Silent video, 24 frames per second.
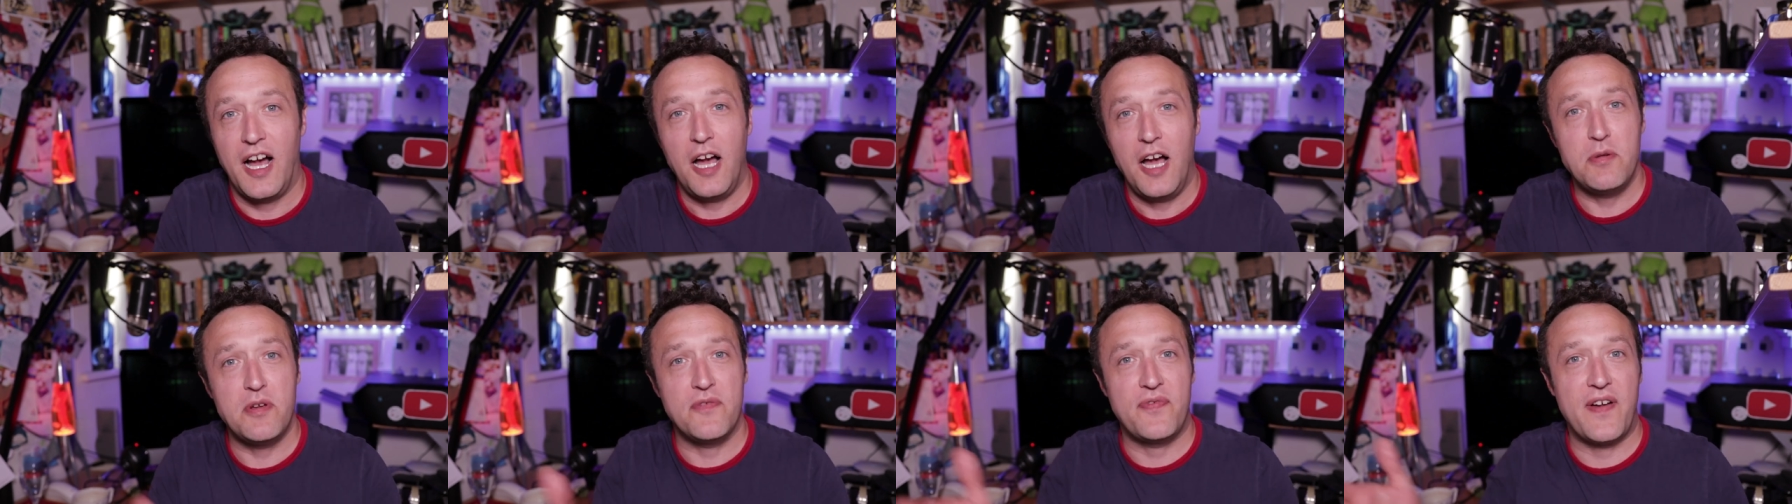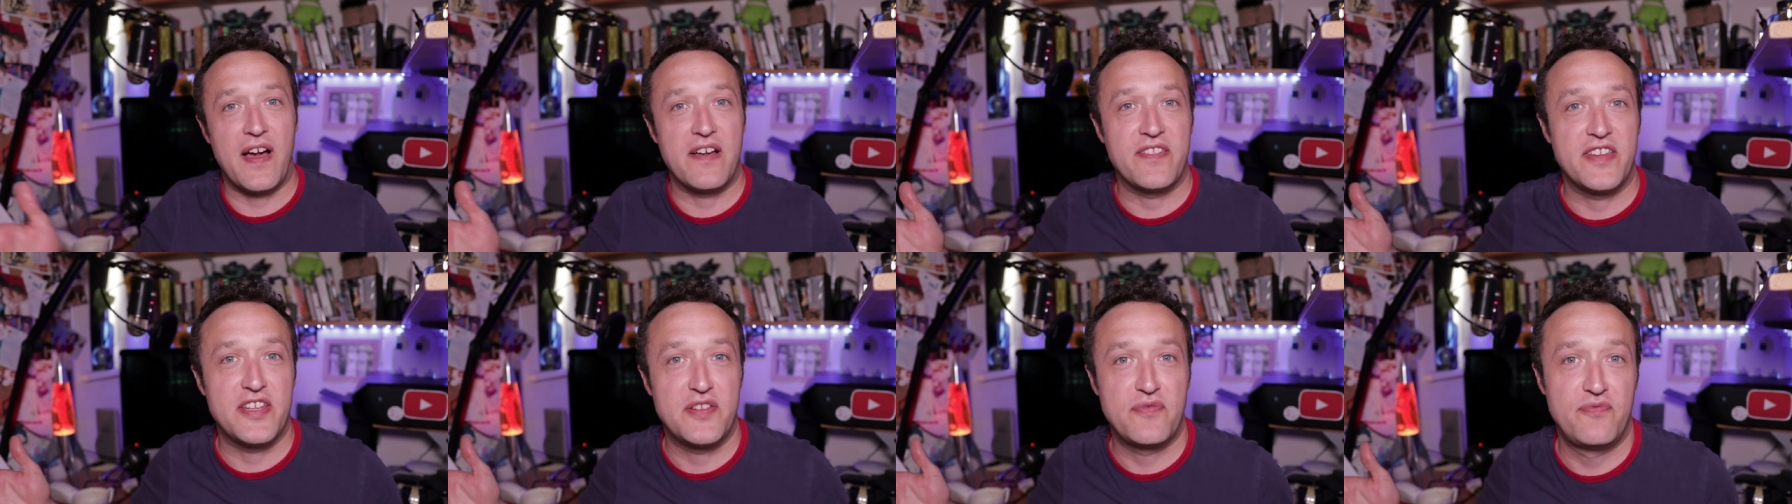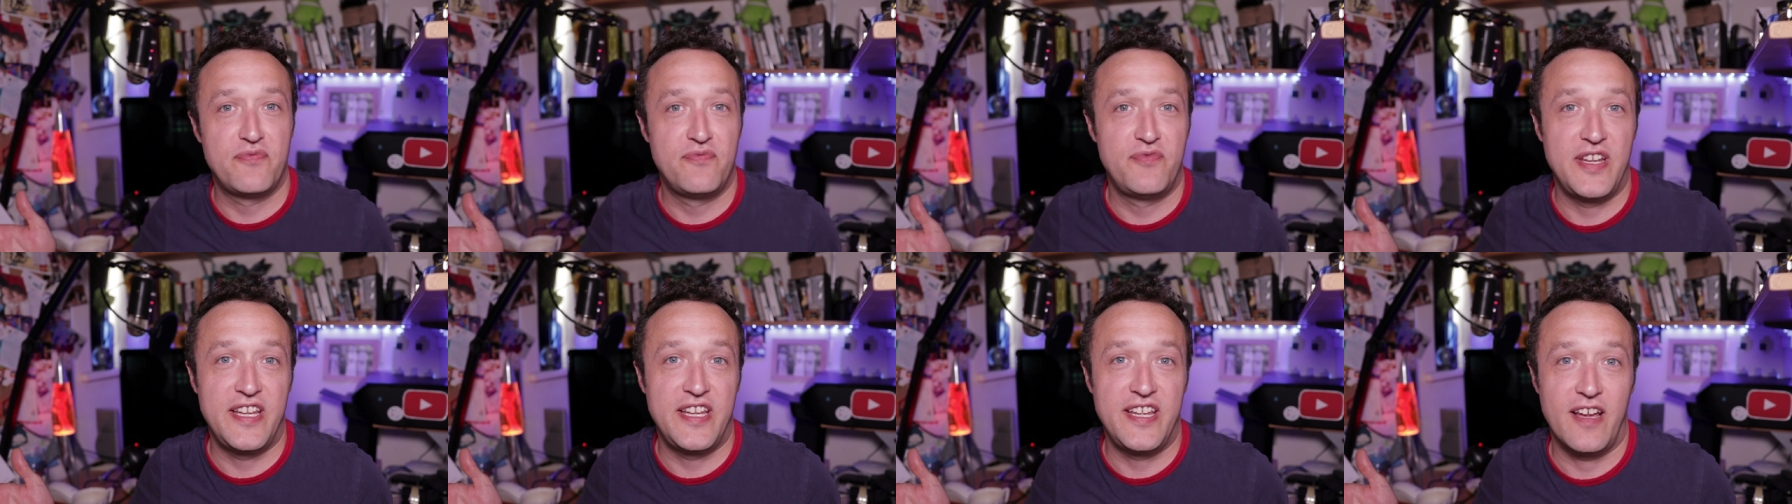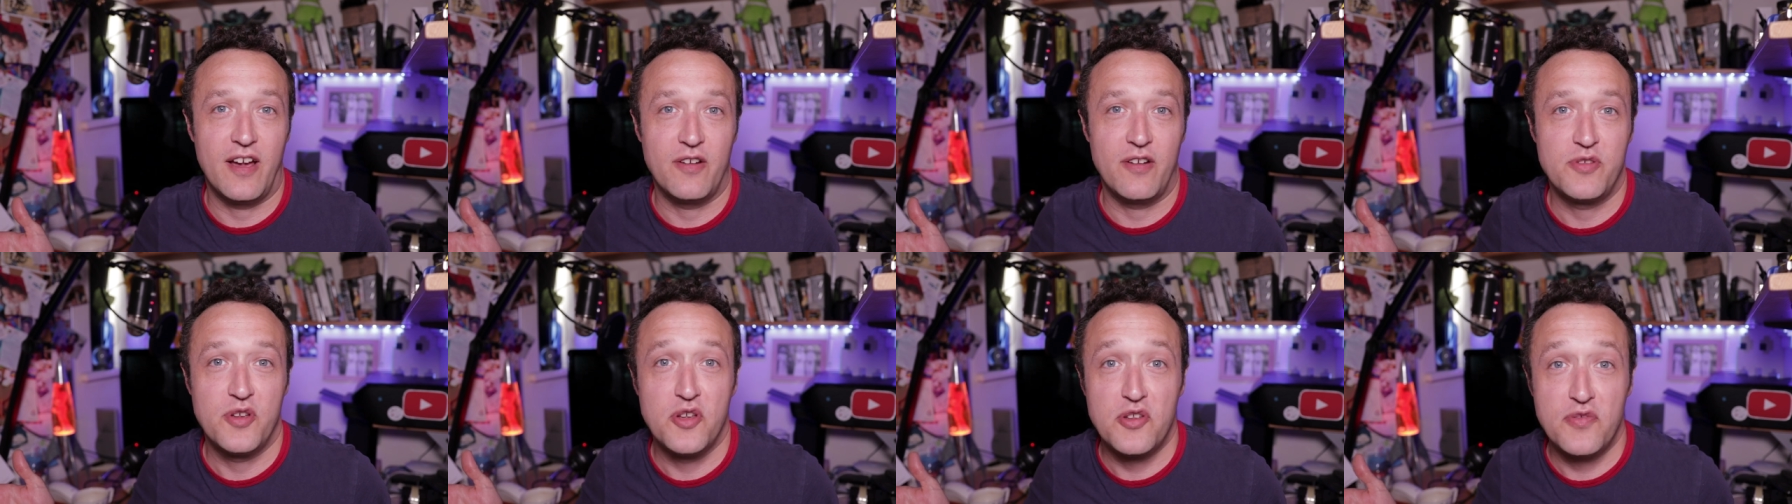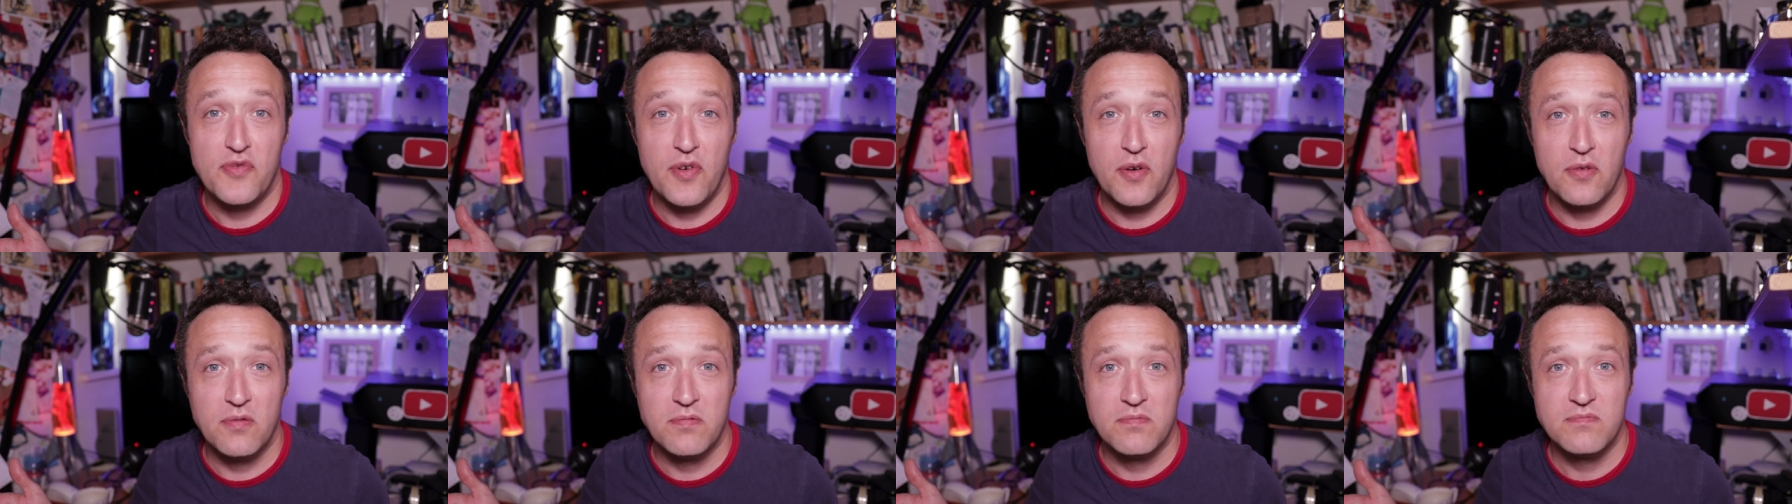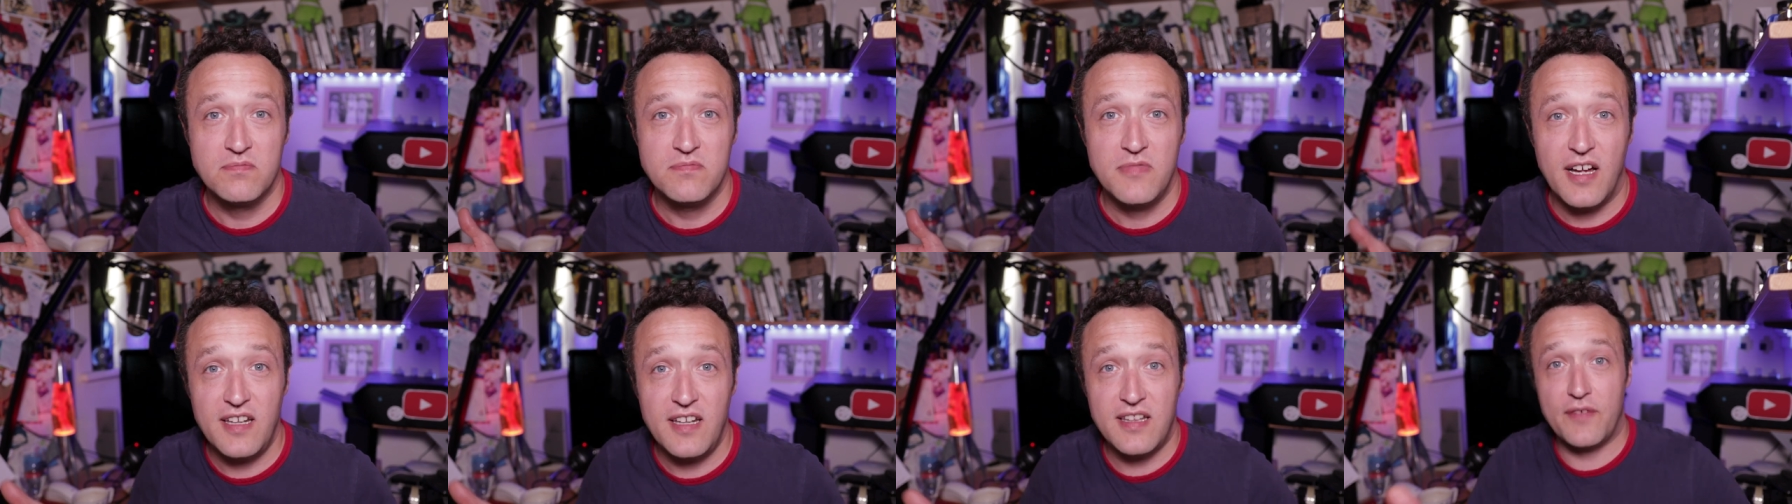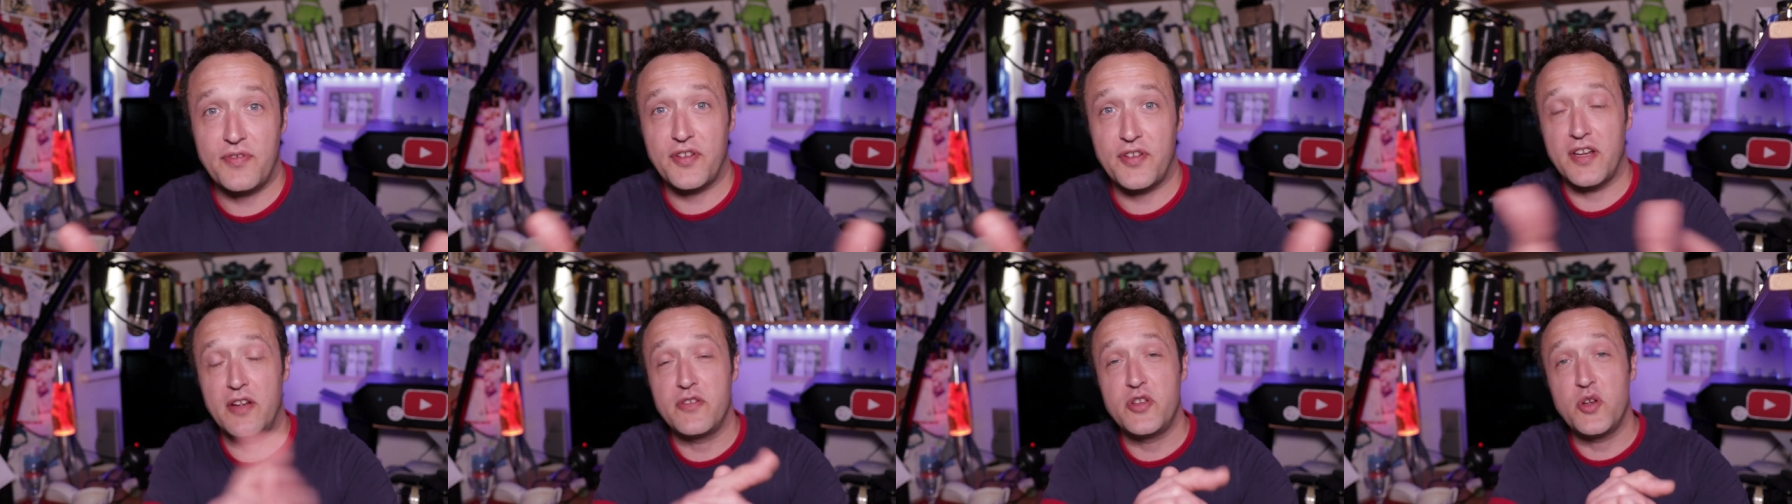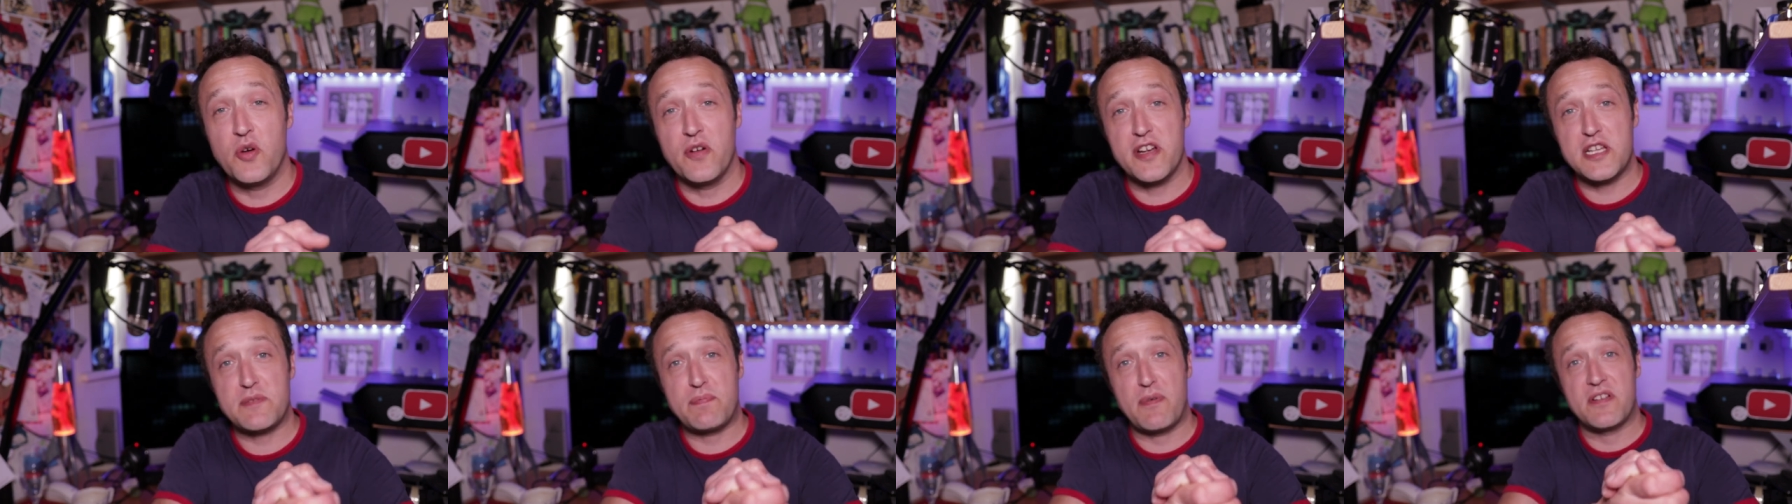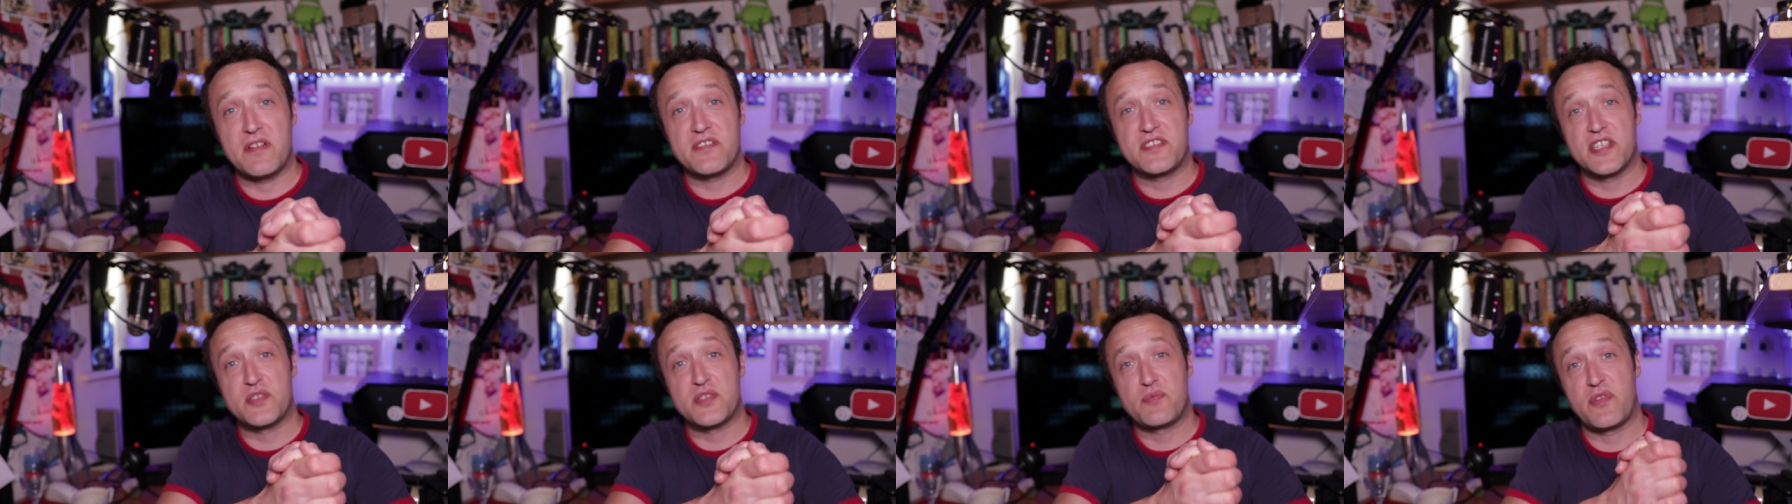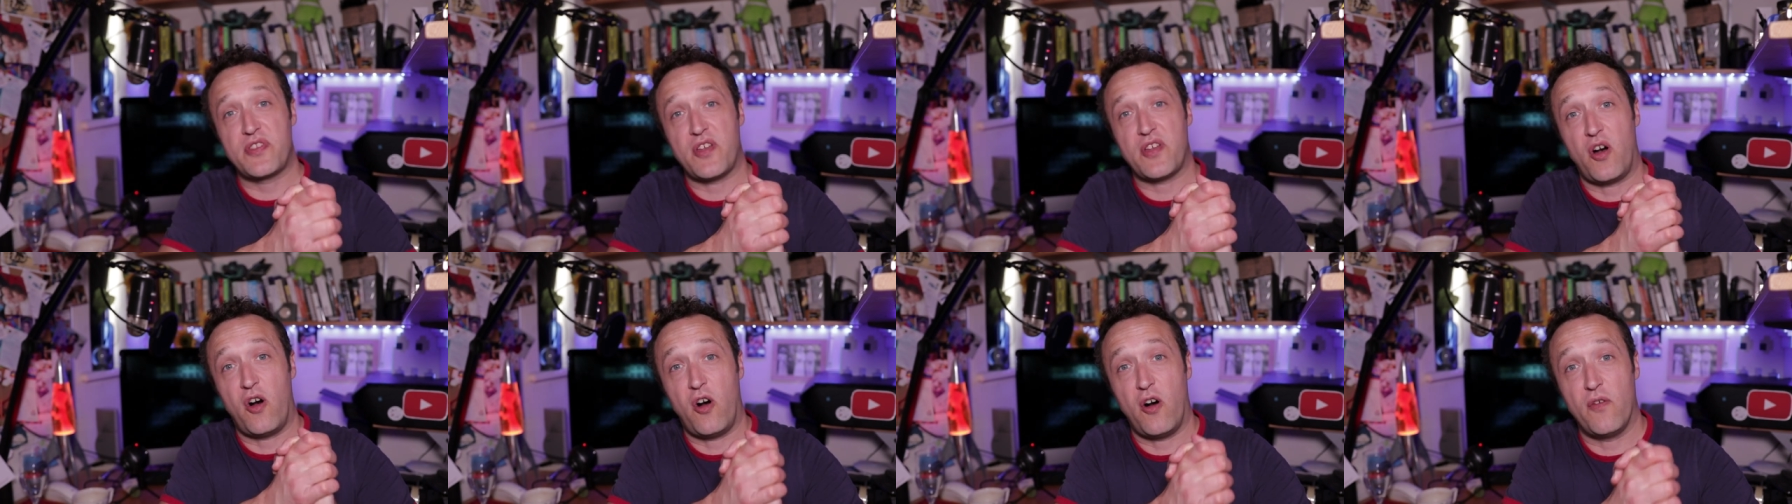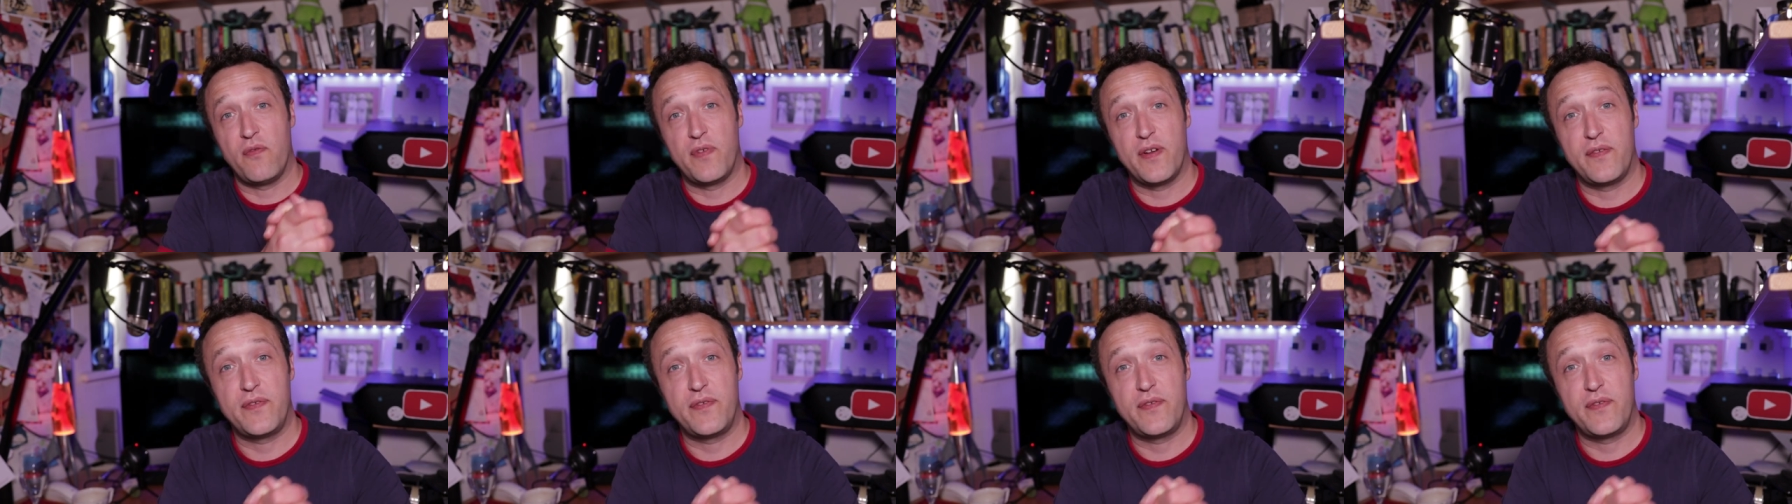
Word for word: Hope you found this video useful. I'd love to know your experiences with The Hoth,